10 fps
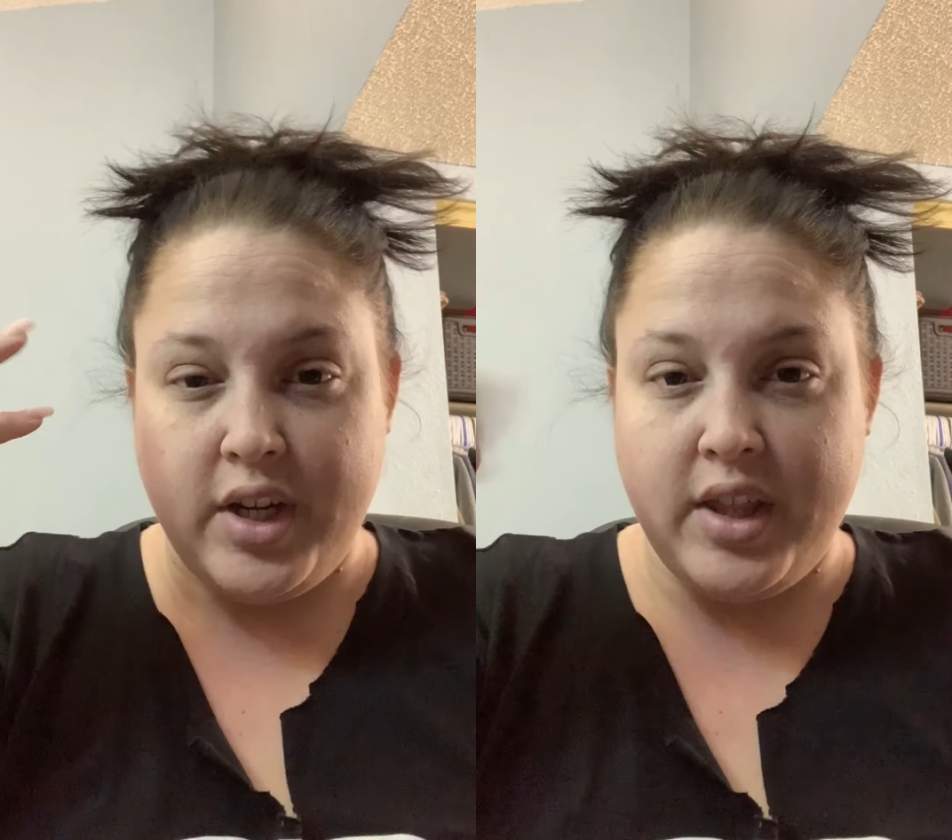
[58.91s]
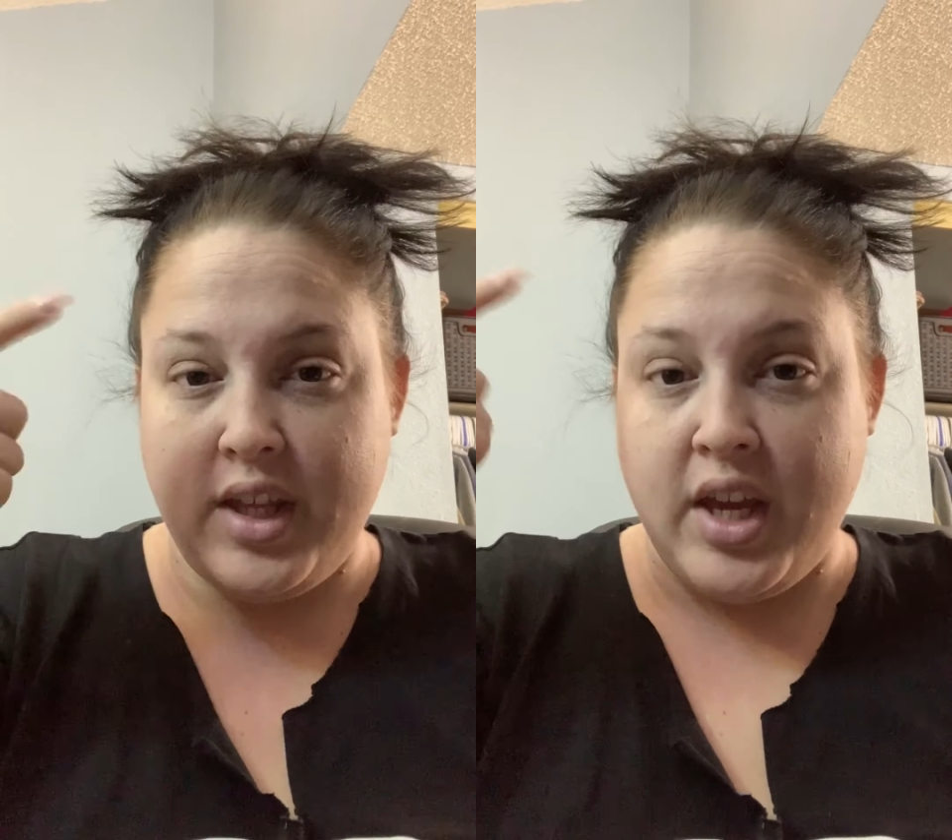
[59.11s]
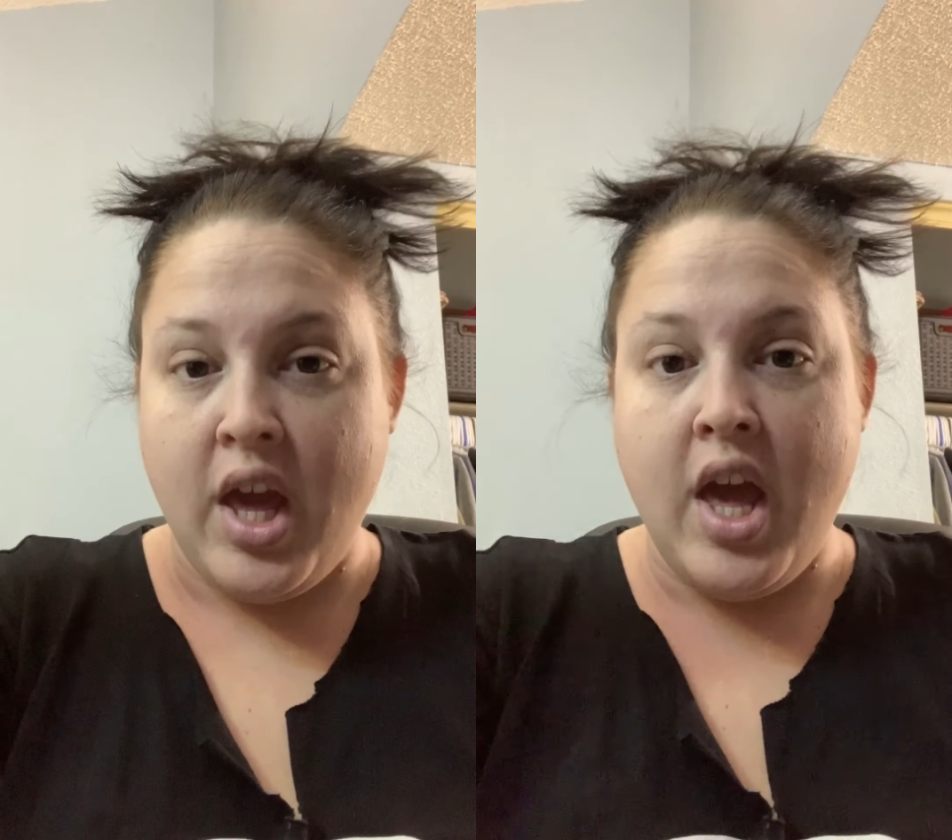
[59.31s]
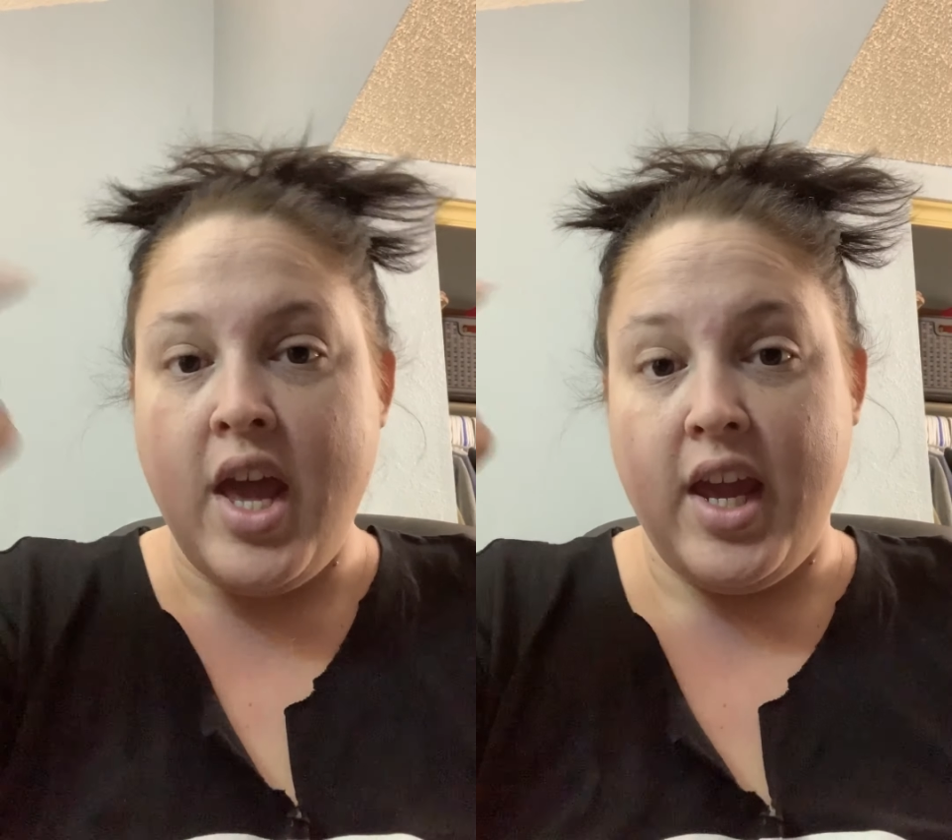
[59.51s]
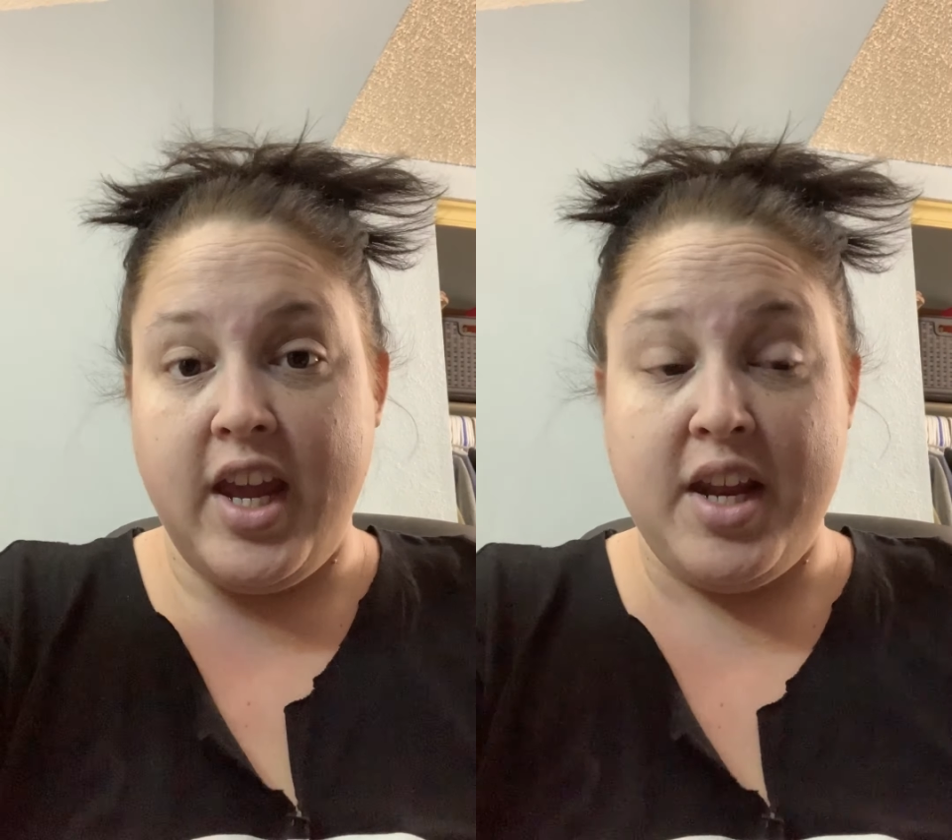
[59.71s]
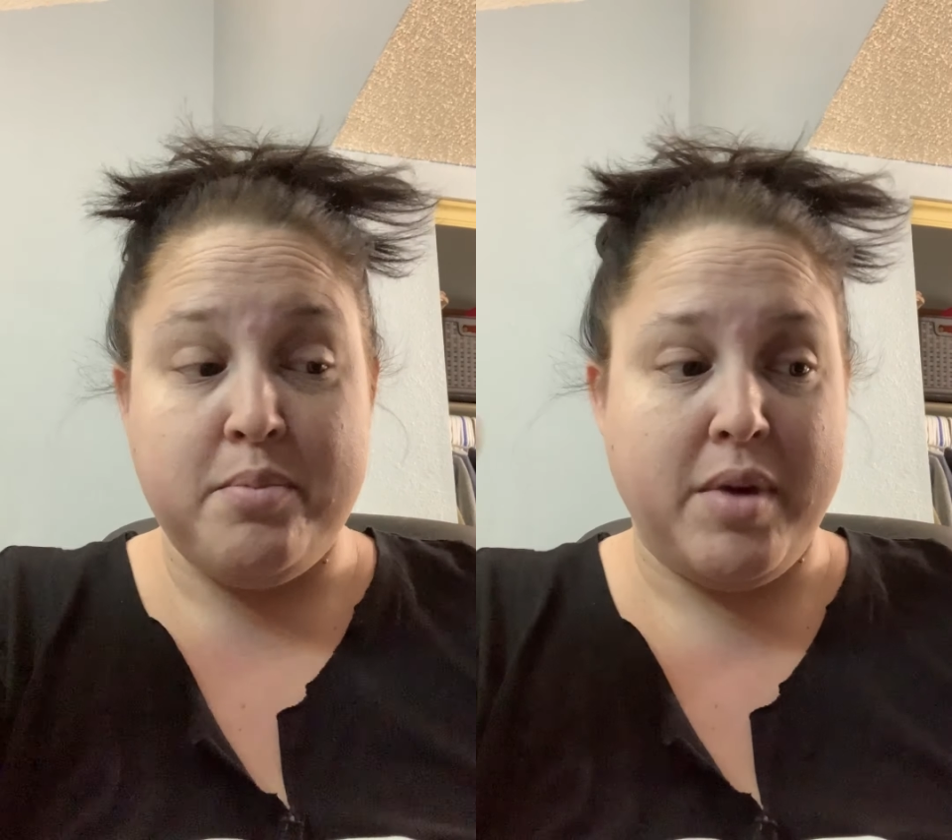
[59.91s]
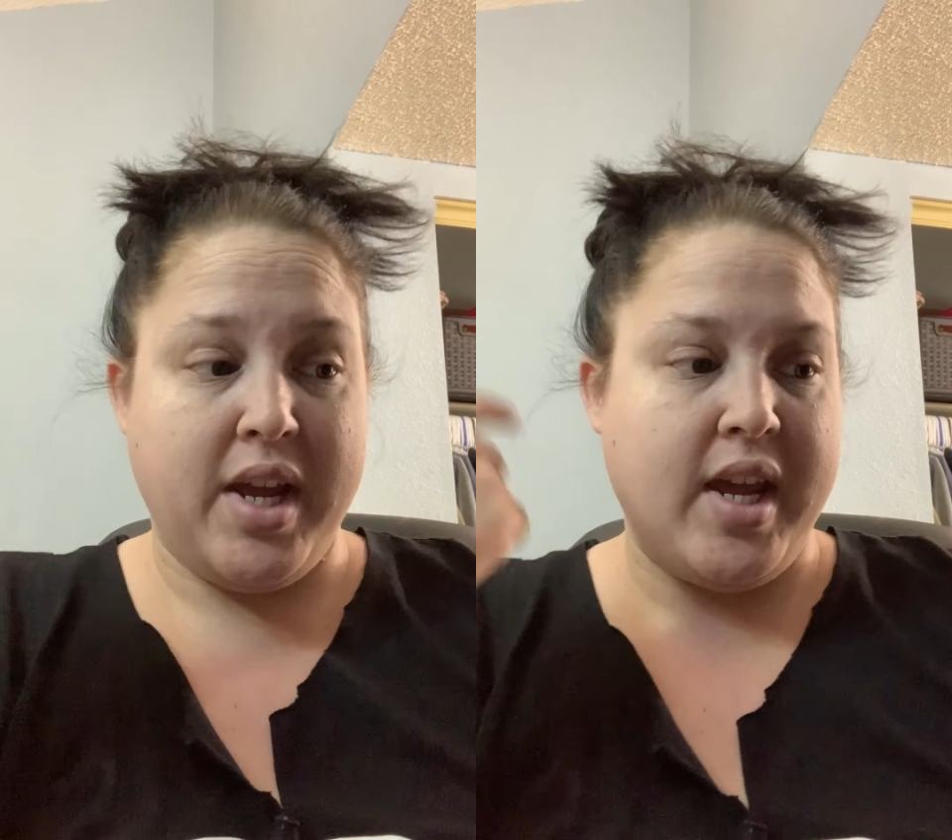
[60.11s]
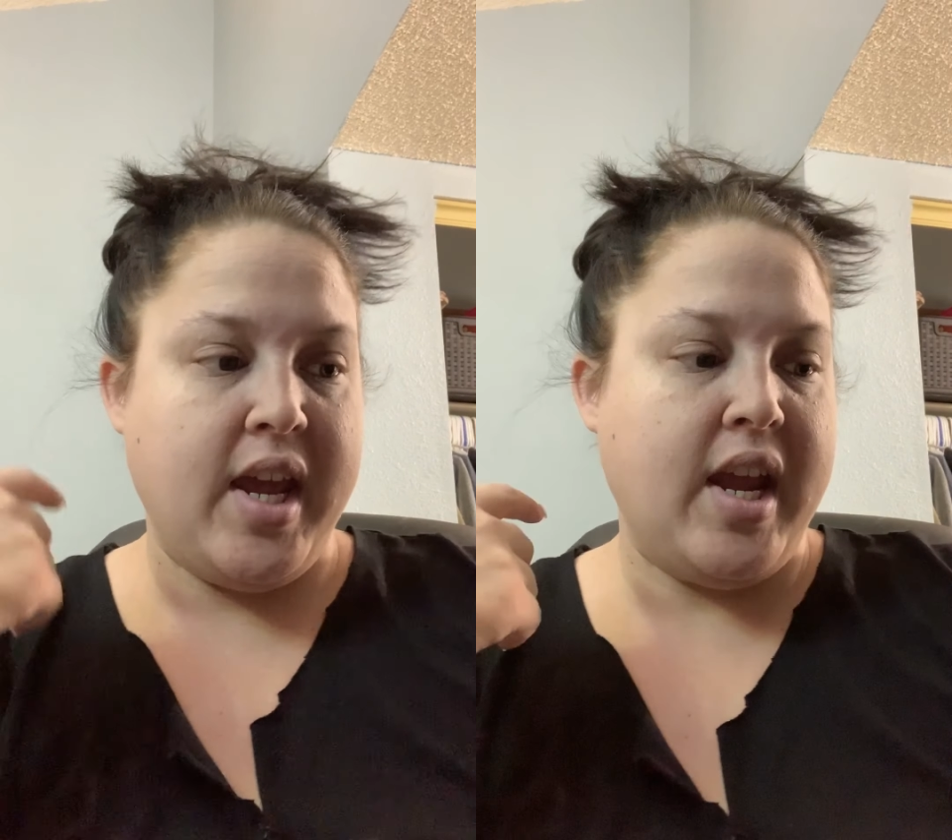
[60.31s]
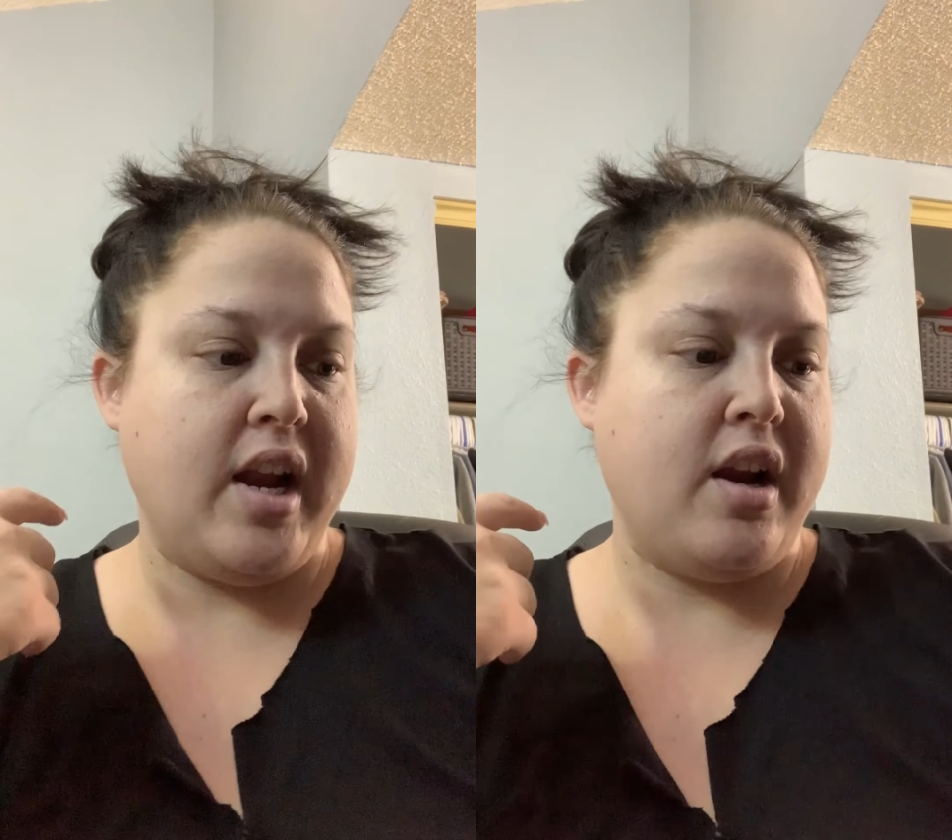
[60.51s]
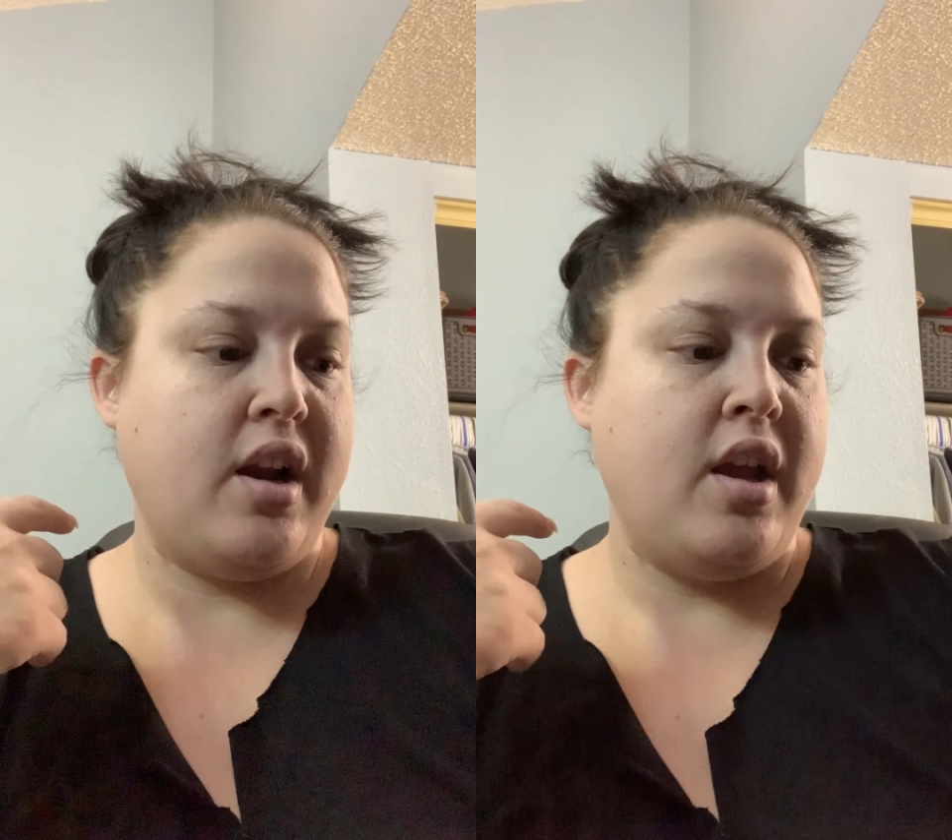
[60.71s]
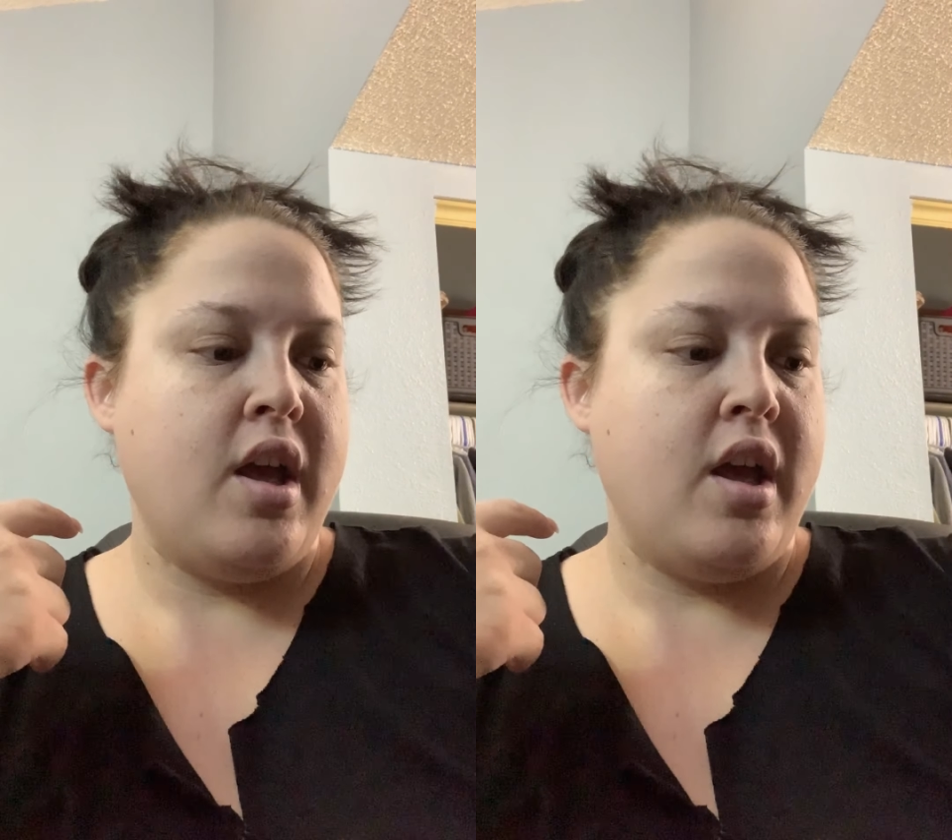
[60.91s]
anything in my hair.